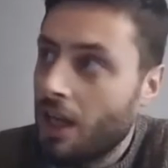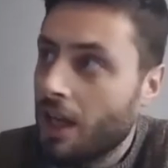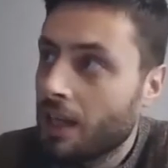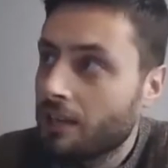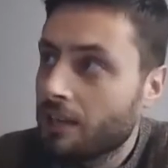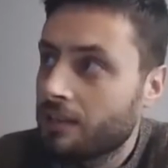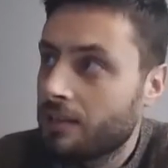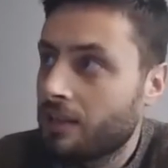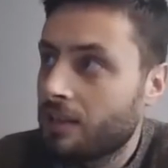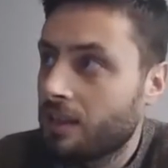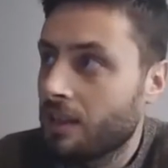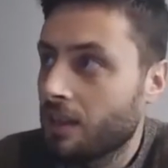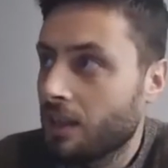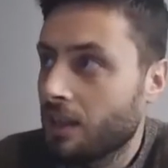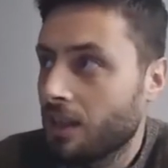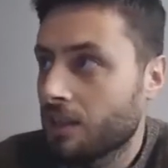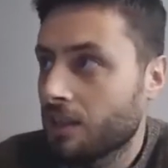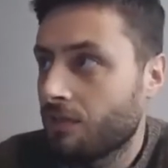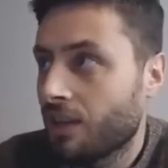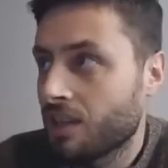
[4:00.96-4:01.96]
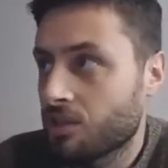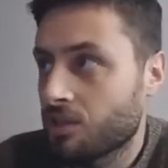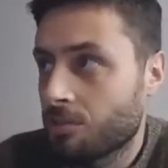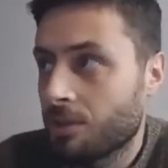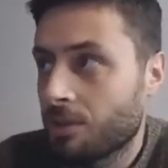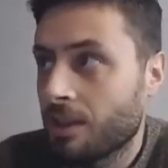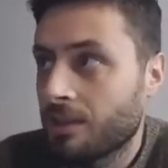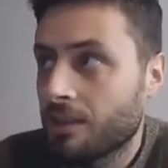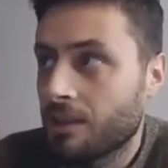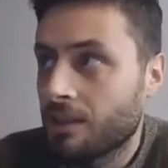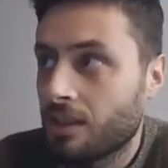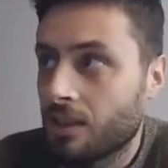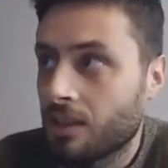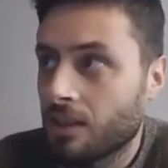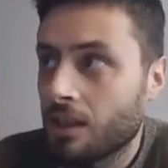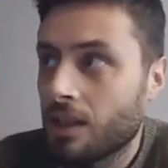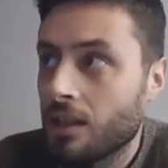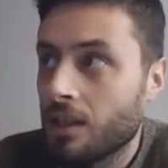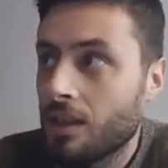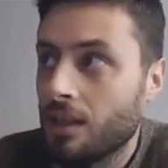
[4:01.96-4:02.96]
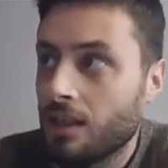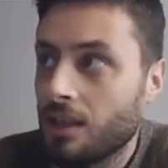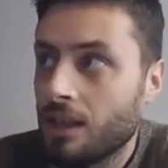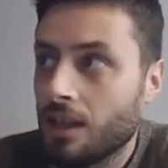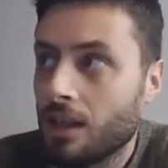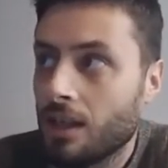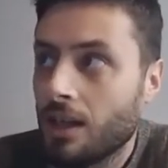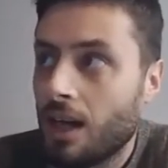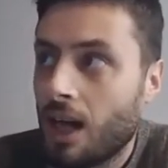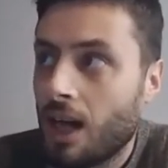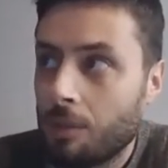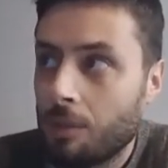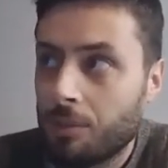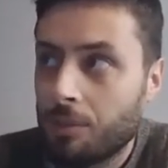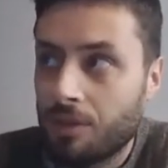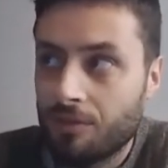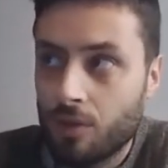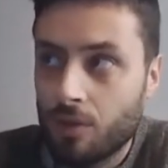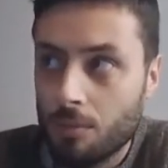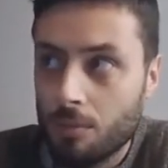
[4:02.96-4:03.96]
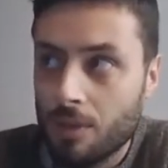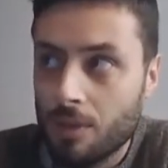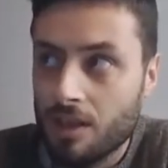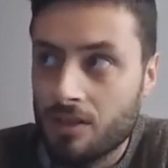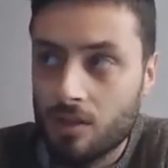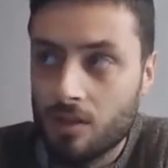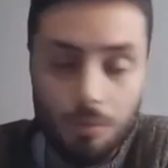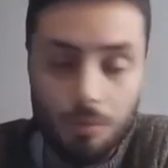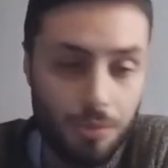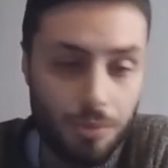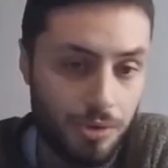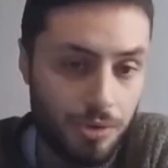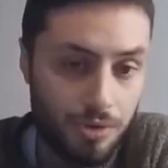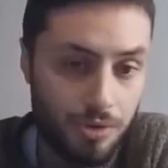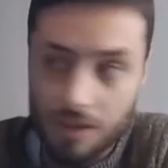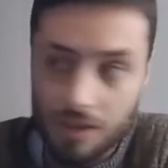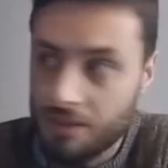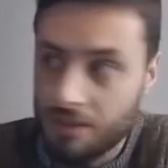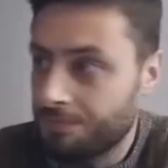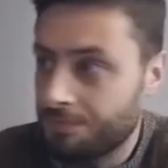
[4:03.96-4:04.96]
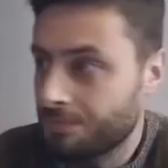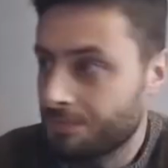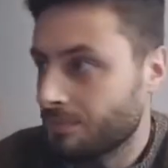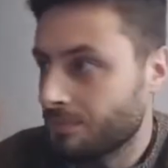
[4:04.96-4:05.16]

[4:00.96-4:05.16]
and the advancement in high performance computers.